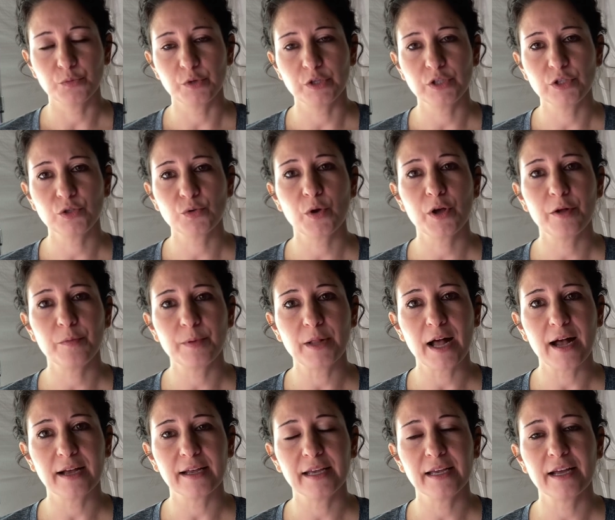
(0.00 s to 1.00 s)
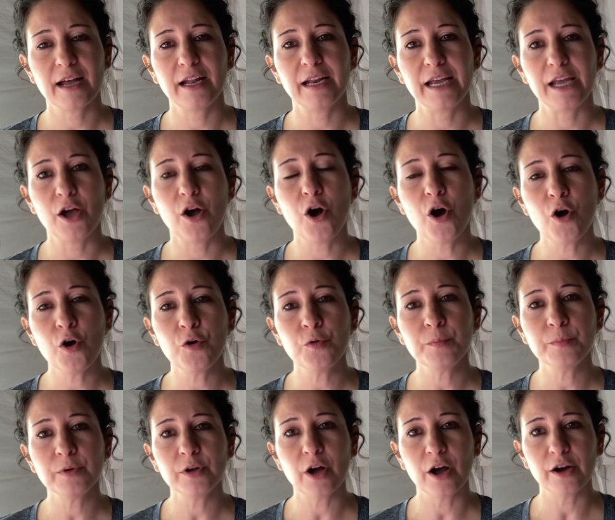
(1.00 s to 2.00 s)
with soil blocking on a
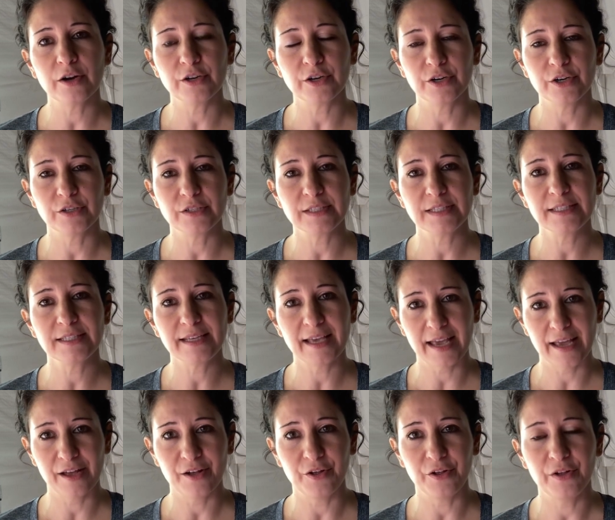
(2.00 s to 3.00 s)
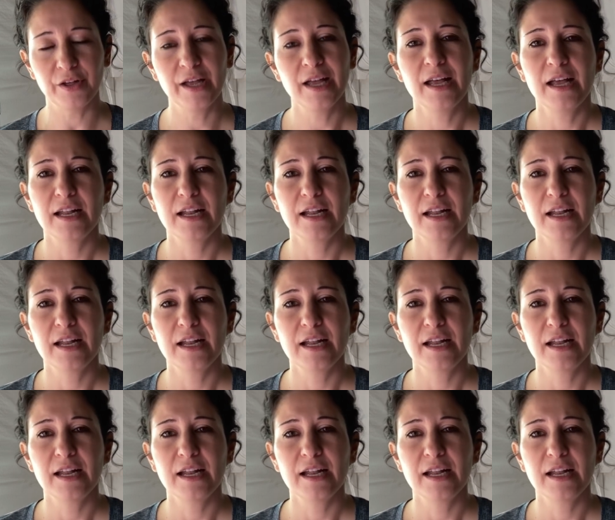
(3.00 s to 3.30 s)
home gardener scale,